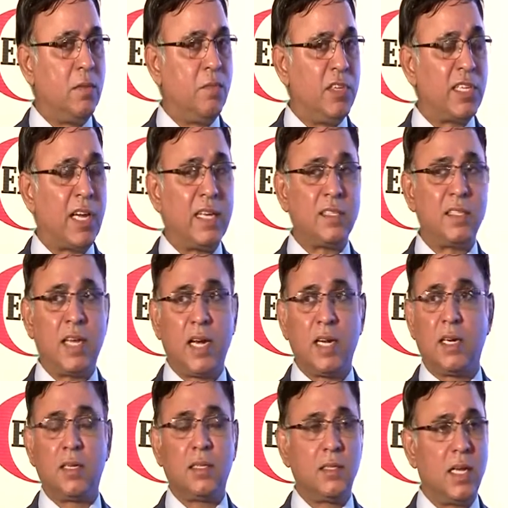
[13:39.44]
which I
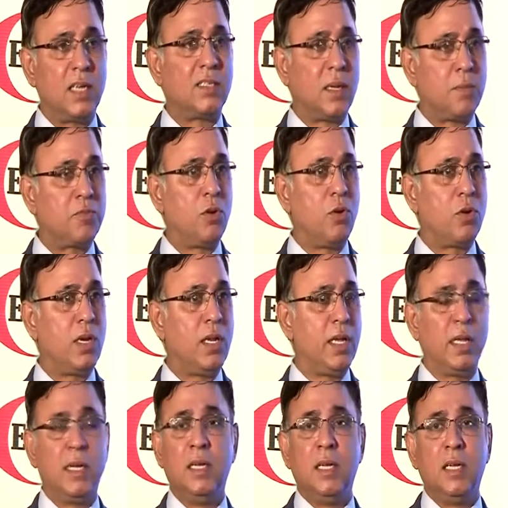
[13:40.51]
said that's
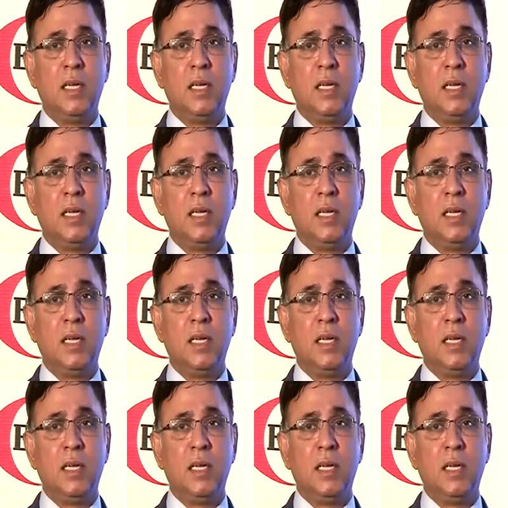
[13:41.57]
absolutely